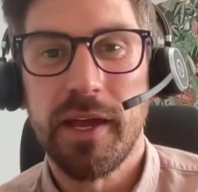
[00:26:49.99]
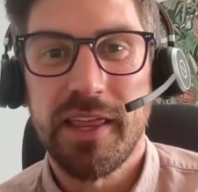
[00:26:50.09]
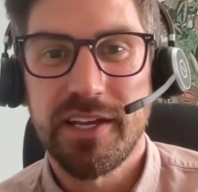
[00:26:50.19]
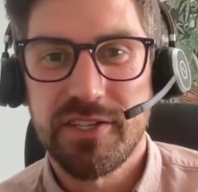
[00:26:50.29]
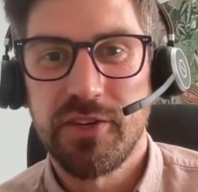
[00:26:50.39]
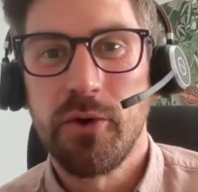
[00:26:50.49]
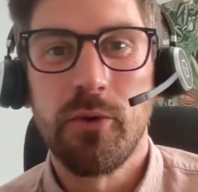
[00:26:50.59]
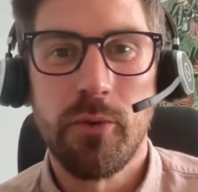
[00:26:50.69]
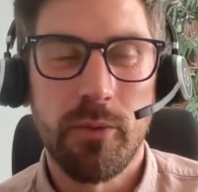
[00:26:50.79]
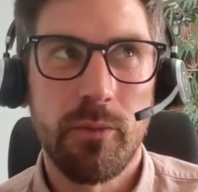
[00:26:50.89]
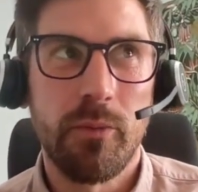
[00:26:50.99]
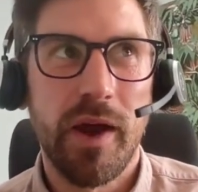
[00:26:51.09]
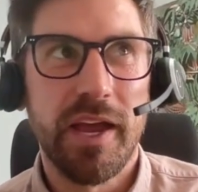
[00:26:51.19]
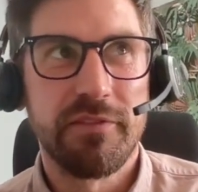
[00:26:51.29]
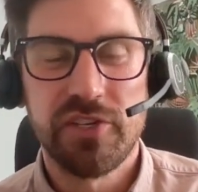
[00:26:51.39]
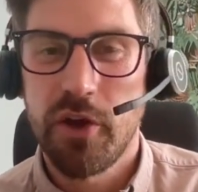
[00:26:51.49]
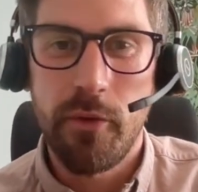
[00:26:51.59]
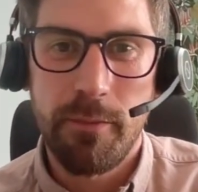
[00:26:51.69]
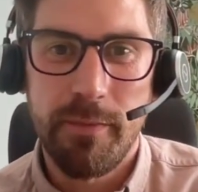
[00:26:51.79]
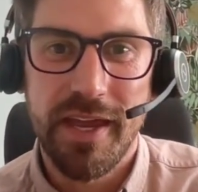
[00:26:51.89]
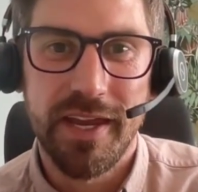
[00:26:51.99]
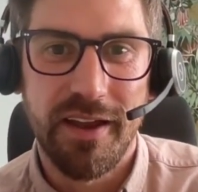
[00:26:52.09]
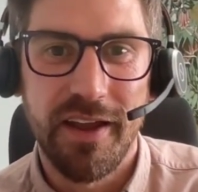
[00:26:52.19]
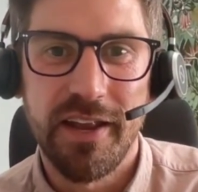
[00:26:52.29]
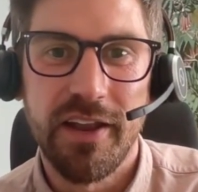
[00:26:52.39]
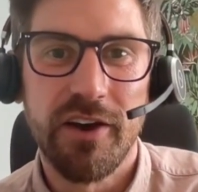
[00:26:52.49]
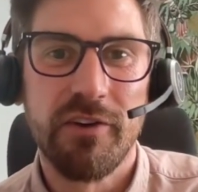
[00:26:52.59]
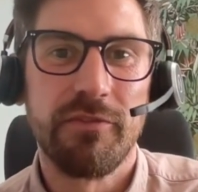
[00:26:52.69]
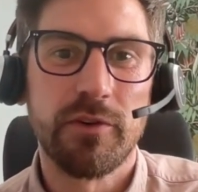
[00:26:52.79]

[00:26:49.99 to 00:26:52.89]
That's your way of showing me like love.